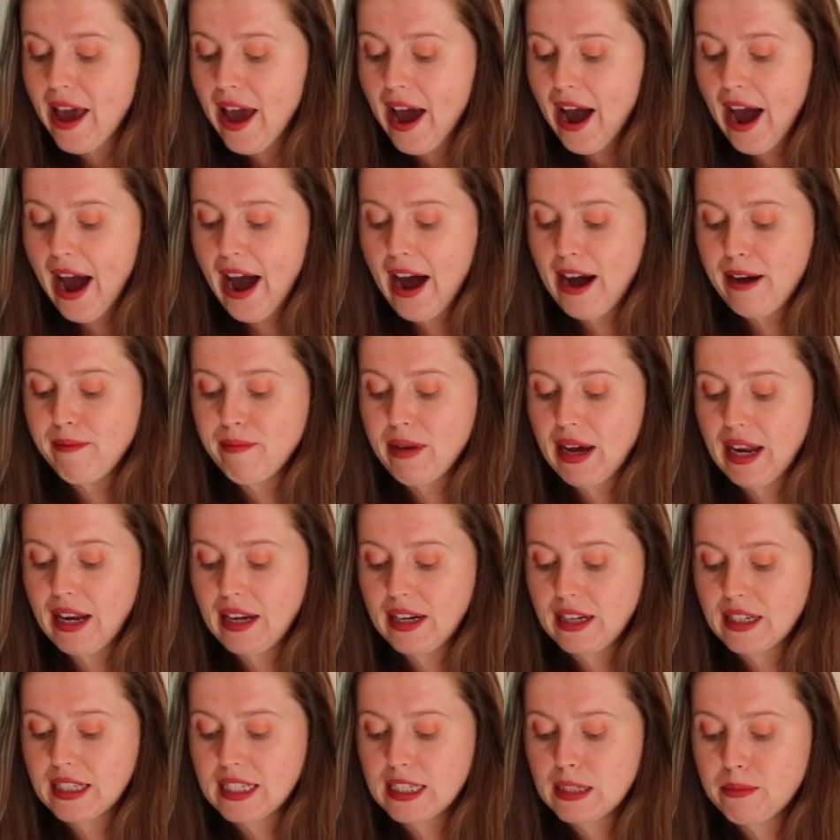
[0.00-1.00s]
And
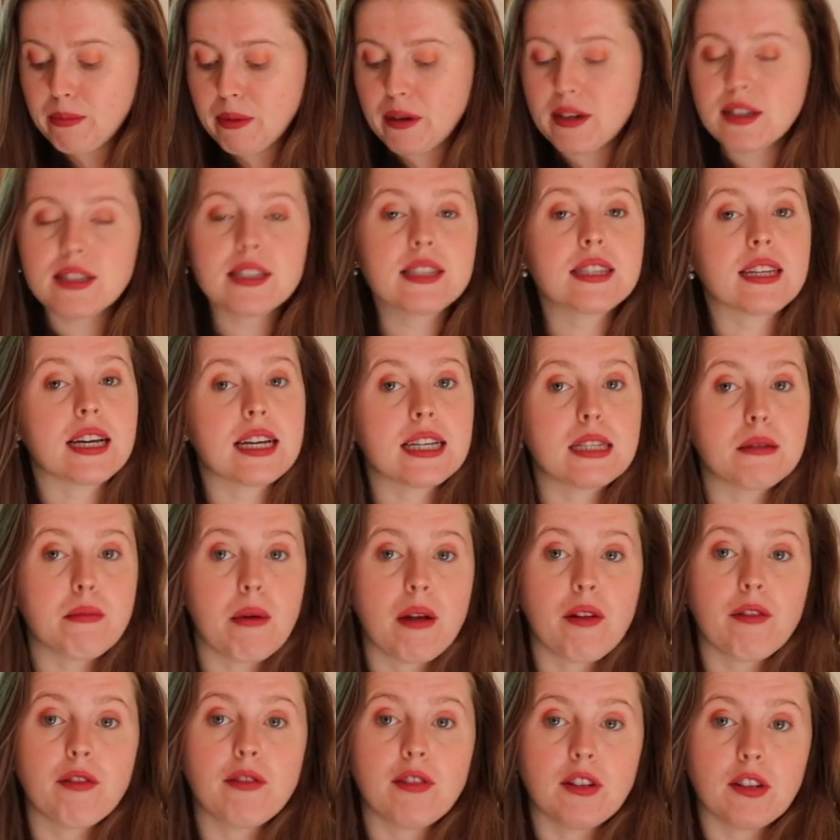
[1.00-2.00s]
experiences, I
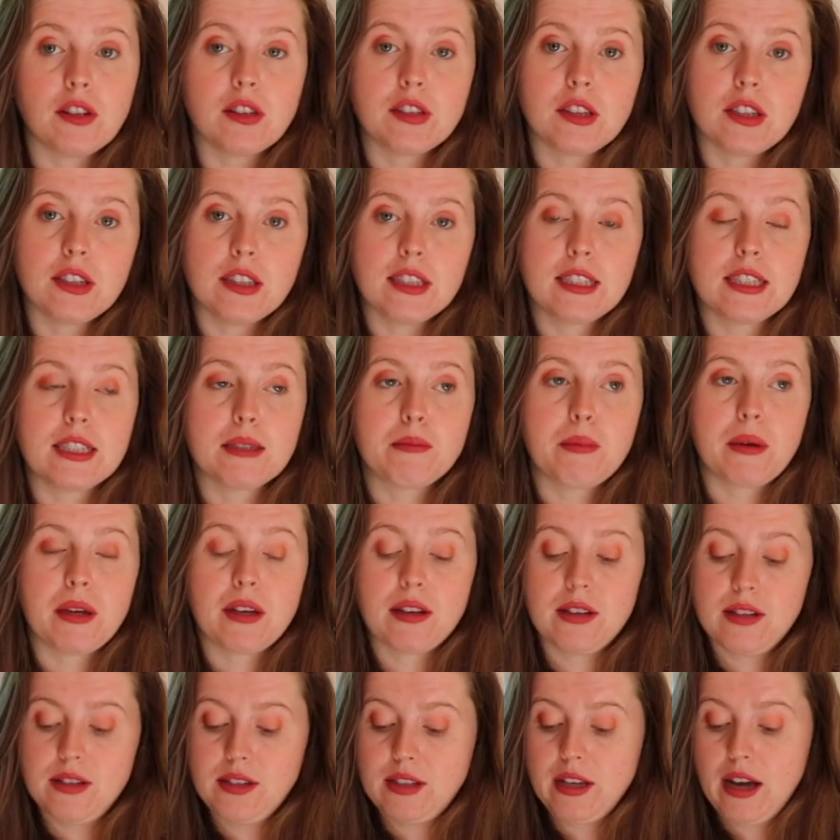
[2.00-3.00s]
spent $4
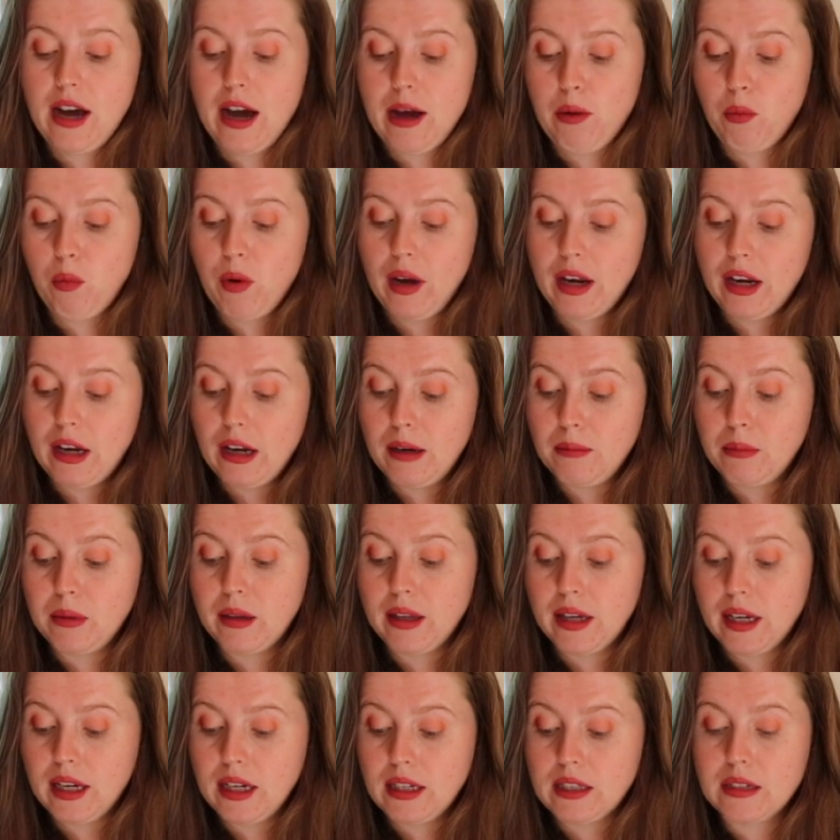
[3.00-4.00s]
because I went and
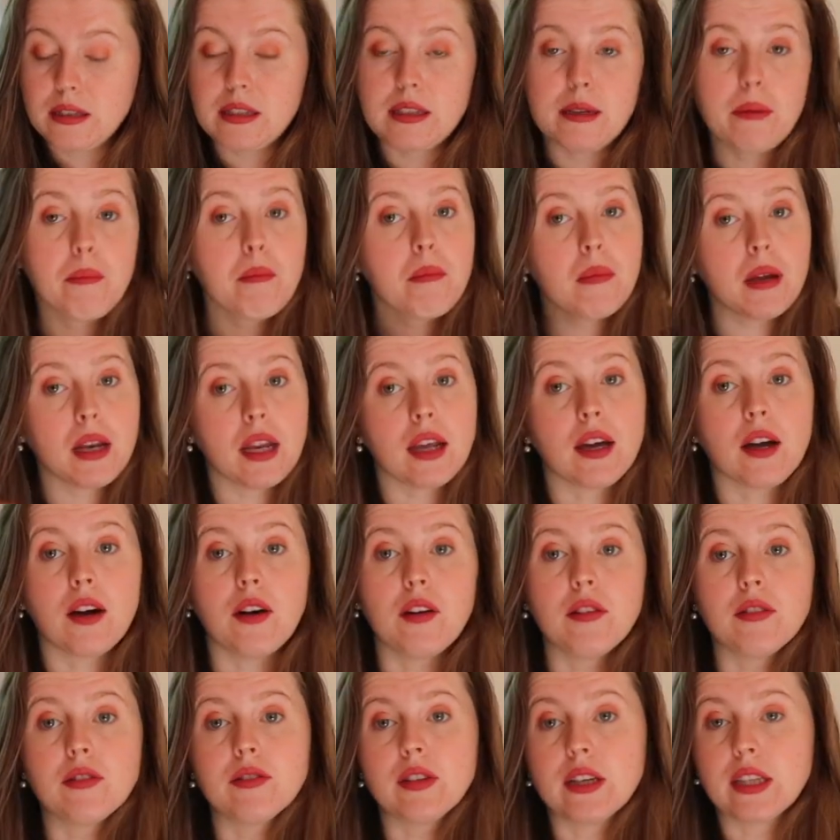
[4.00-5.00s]
played some mini
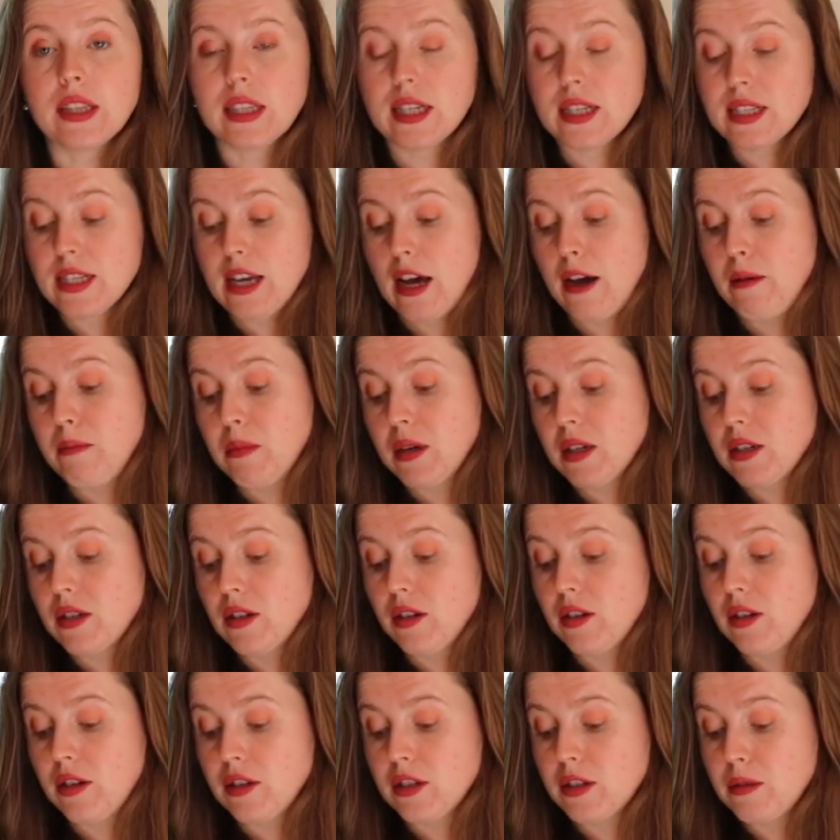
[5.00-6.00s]
golf, and that's how much it
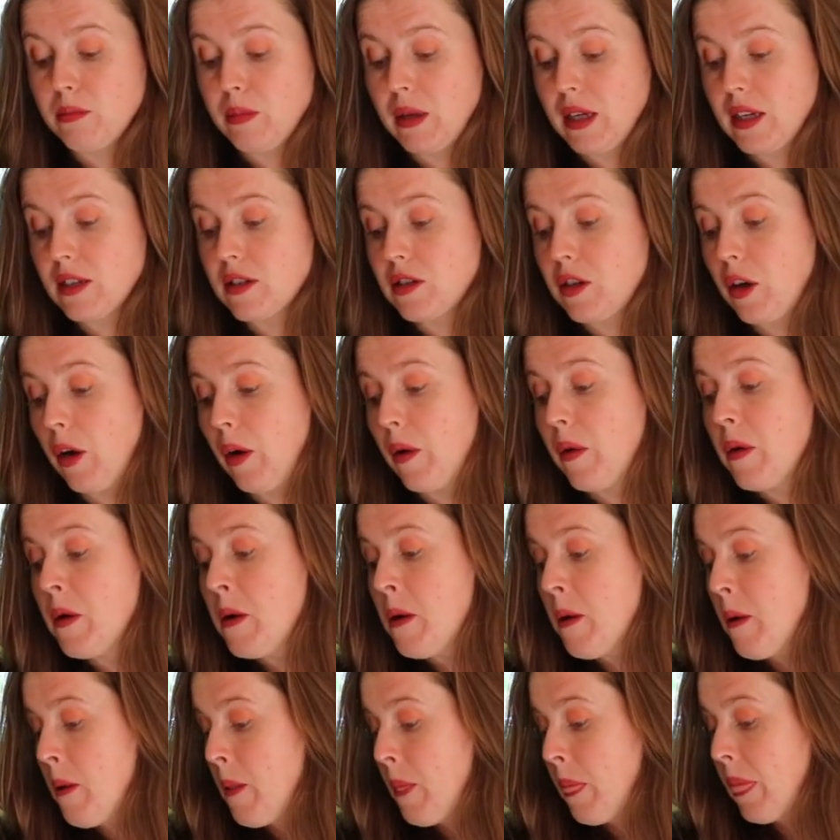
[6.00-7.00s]
cost me. So
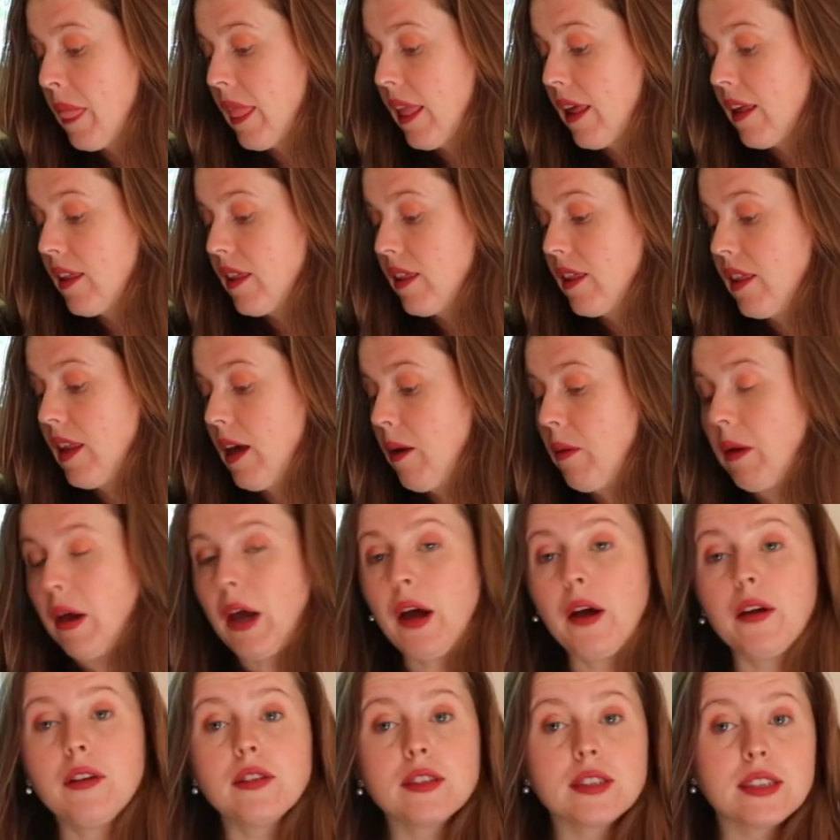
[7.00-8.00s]
there we
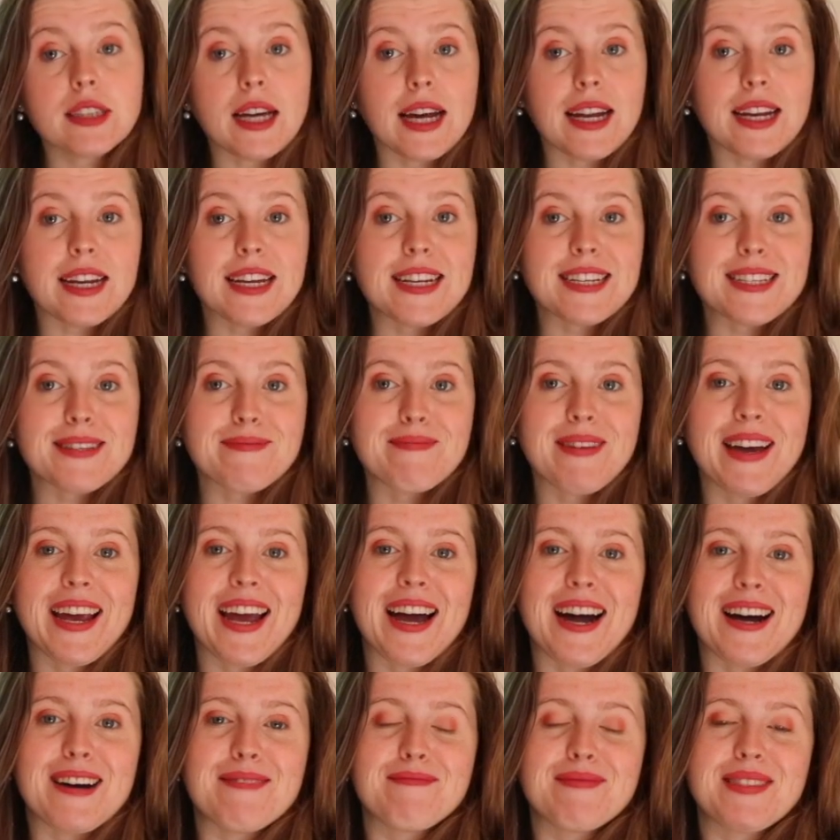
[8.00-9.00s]
go. That is my
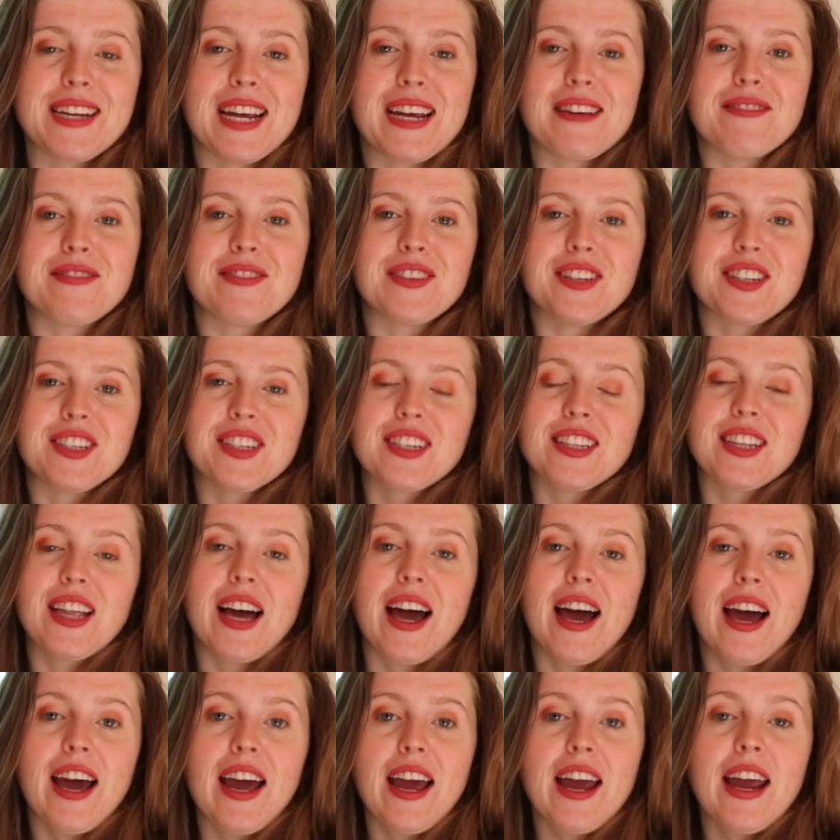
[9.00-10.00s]
update for
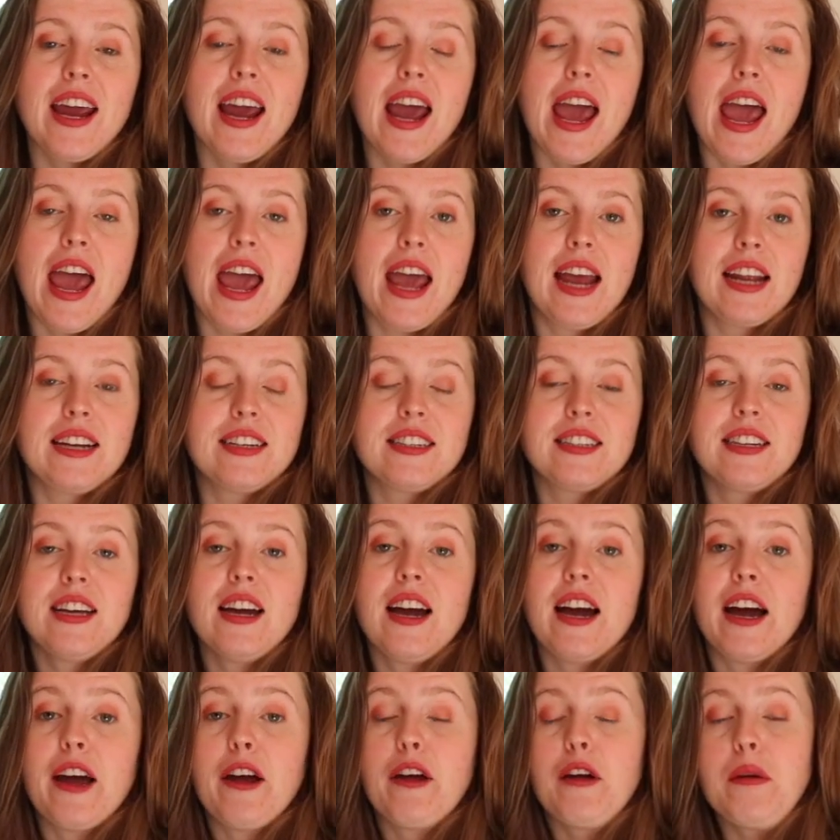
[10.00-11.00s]
July, and yeah,
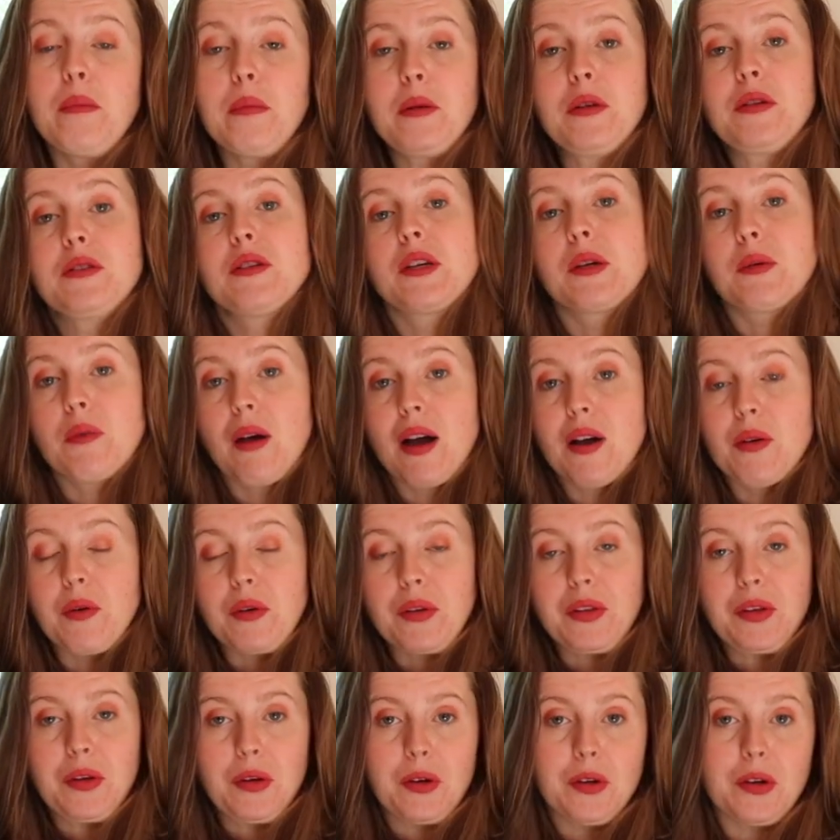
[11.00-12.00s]
I hope you're doing well
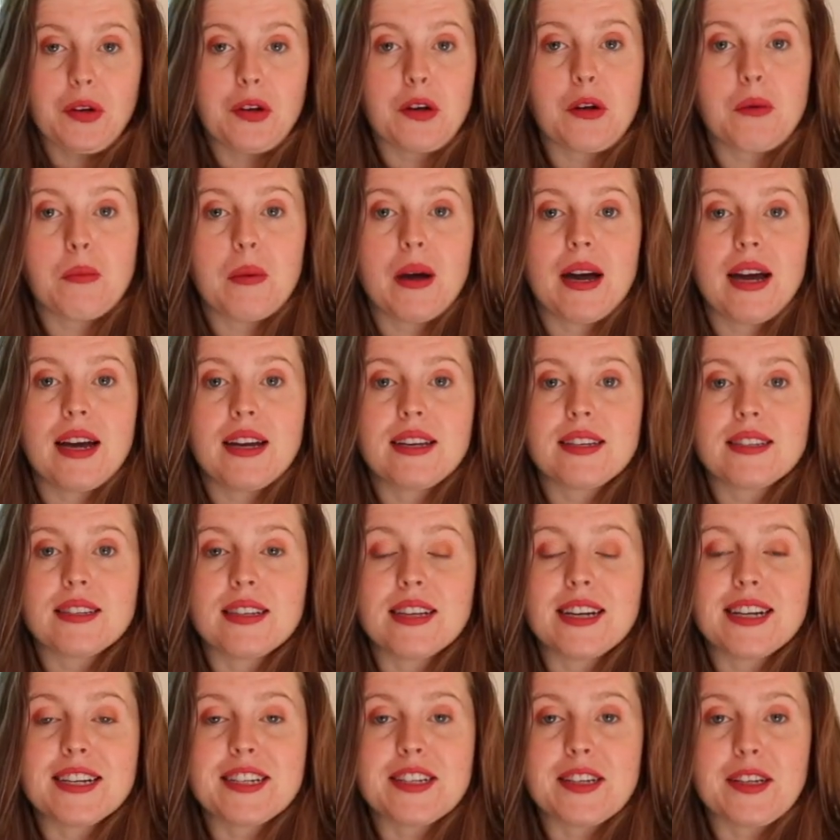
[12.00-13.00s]
with your
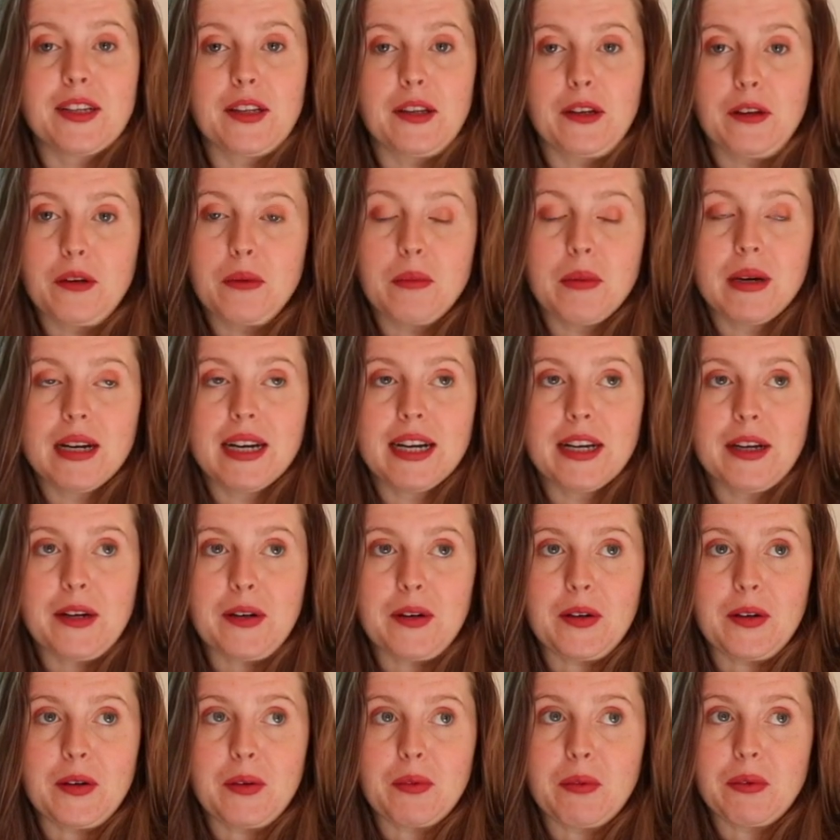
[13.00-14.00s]
no-buy/low buy
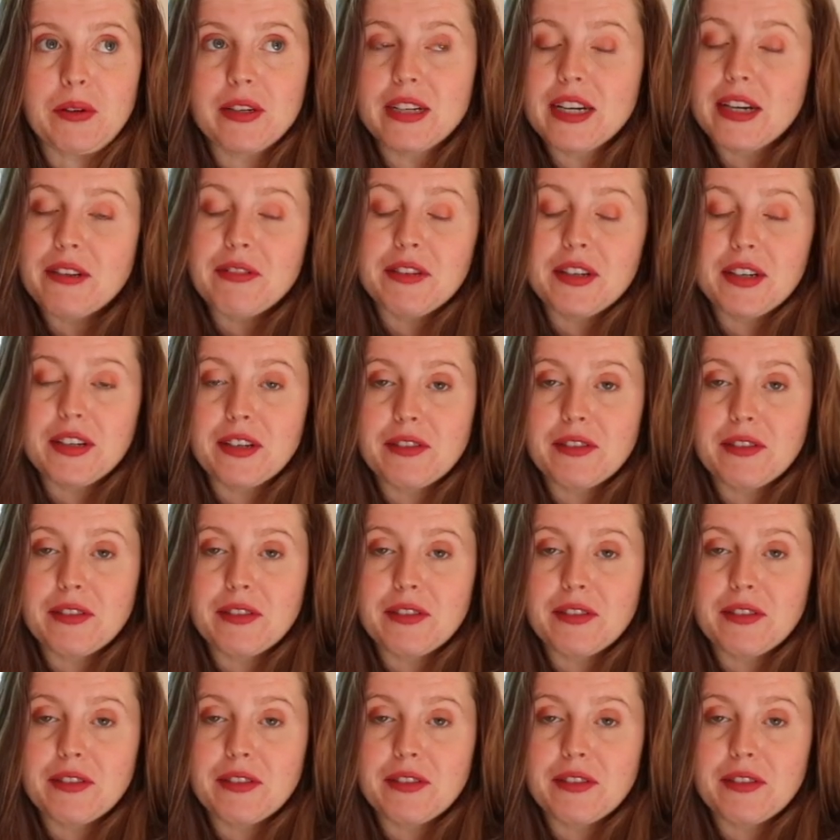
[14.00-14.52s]
or whatever